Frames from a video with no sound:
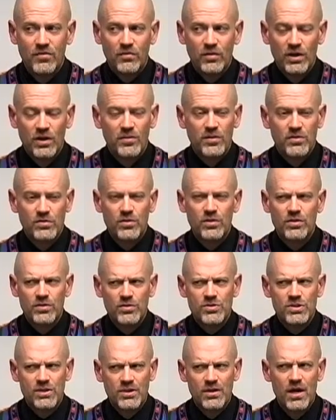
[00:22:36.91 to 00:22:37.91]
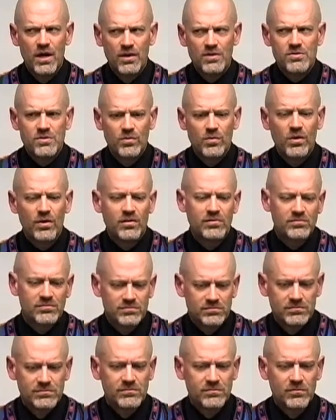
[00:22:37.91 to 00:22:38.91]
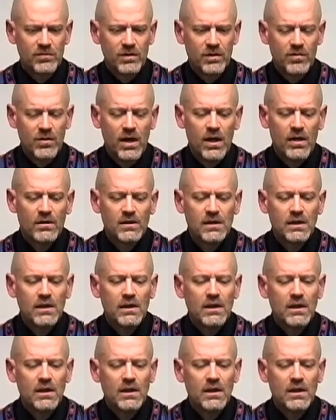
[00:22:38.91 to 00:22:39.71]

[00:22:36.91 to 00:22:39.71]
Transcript: you've really been doing your genealogy work really well.